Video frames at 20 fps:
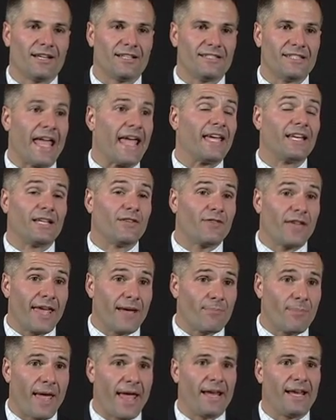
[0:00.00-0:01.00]
negative
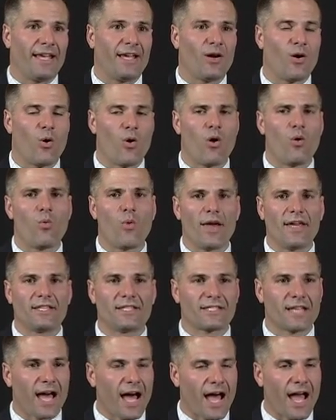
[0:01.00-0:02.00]
campaigning all
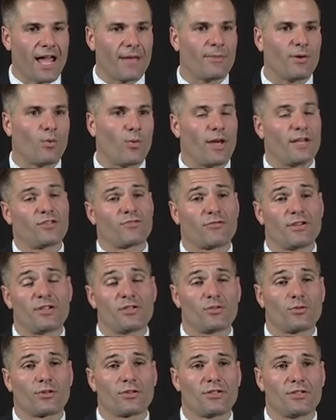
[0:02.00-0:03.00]
waste time, it wastes
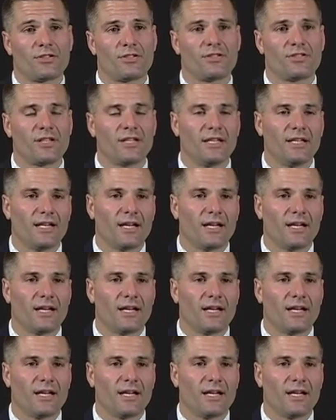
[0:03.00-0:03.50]
resources,